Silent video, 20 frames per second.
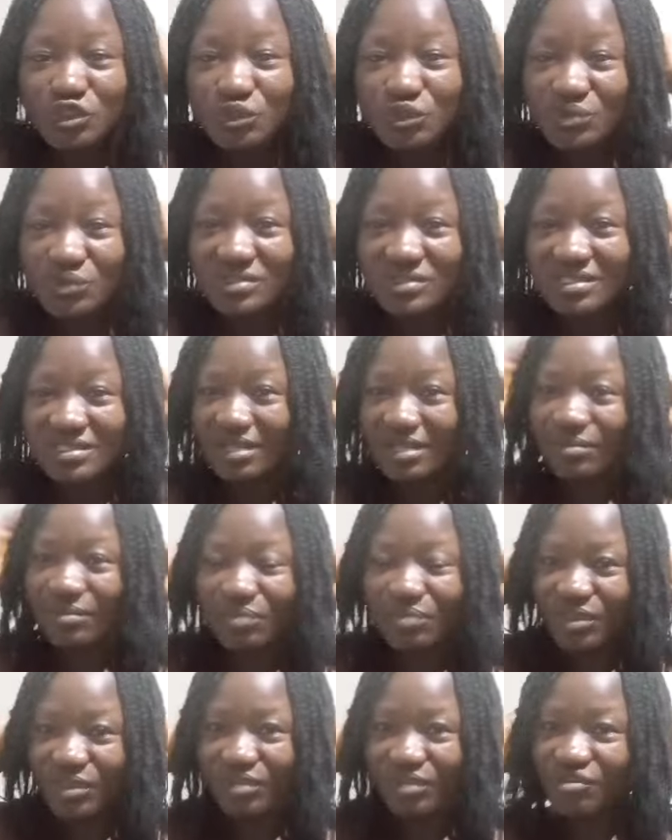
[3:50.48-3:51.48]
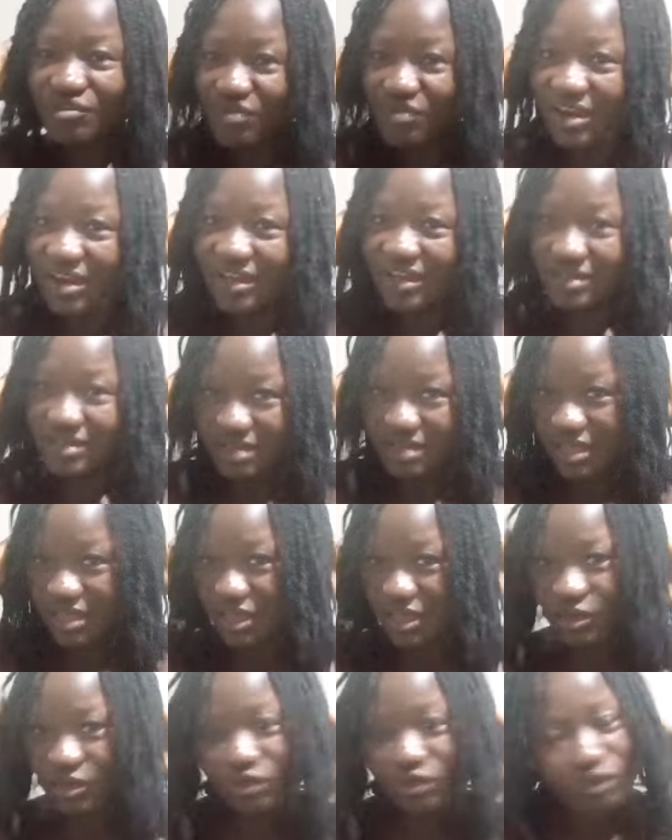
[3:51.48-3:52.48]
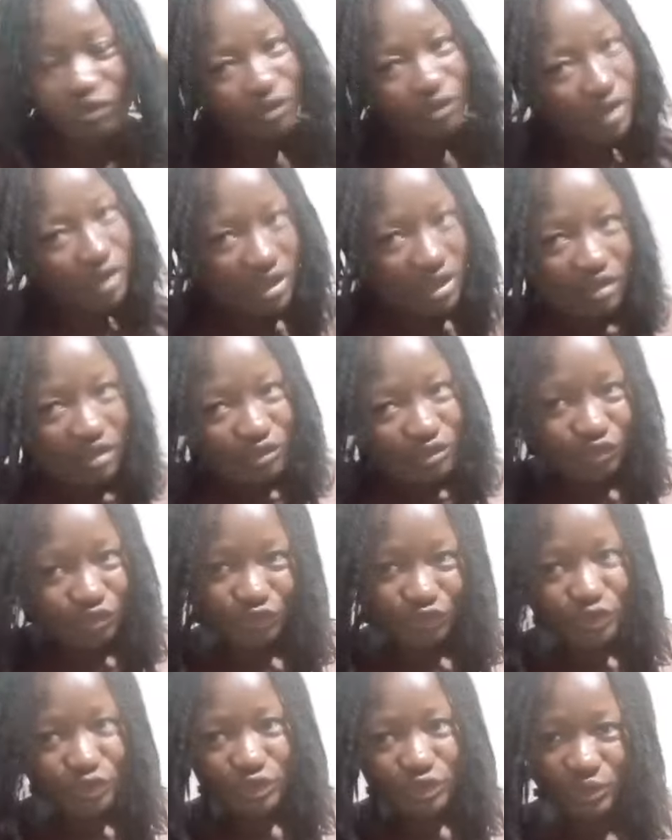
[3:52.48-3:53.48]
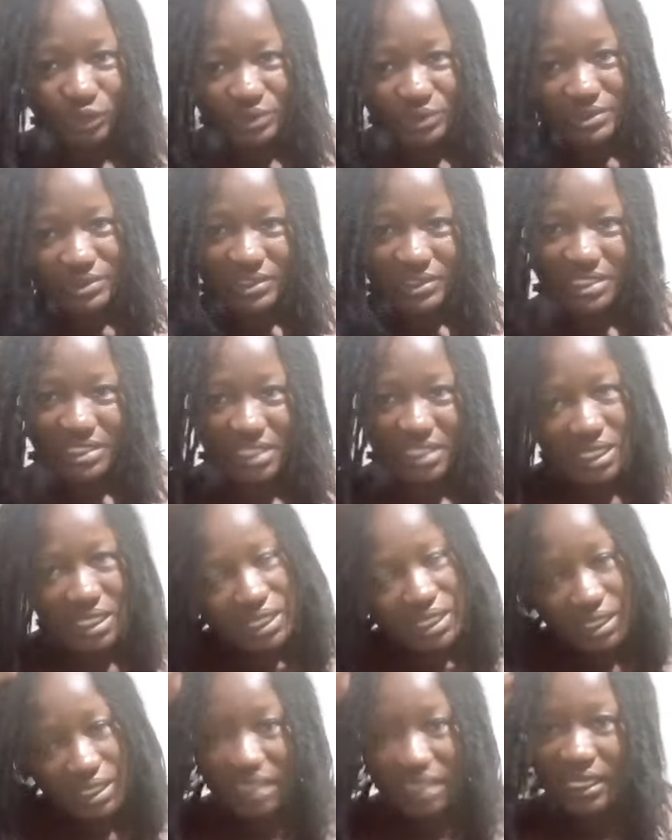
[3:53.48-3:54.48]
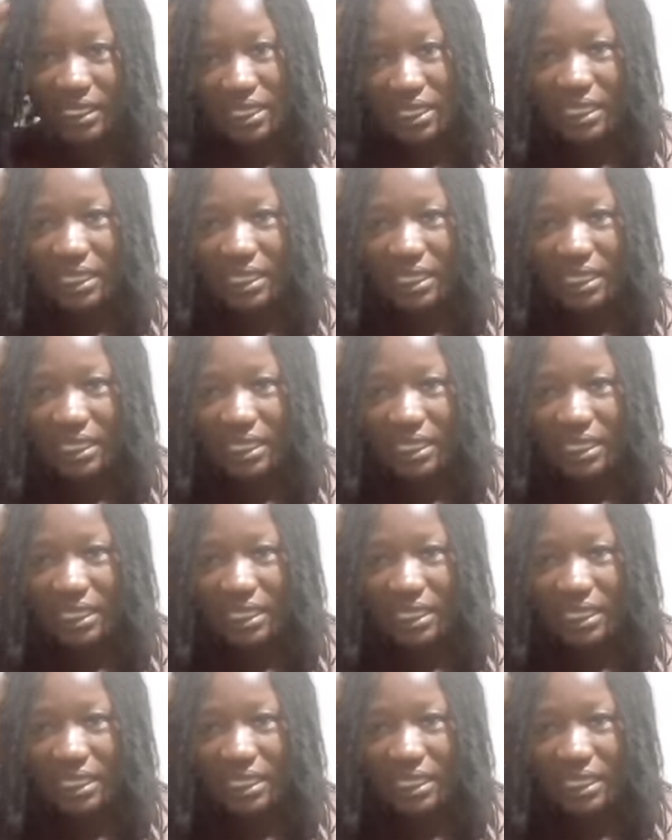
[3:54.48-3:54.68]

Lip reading: to do something right now for you to see.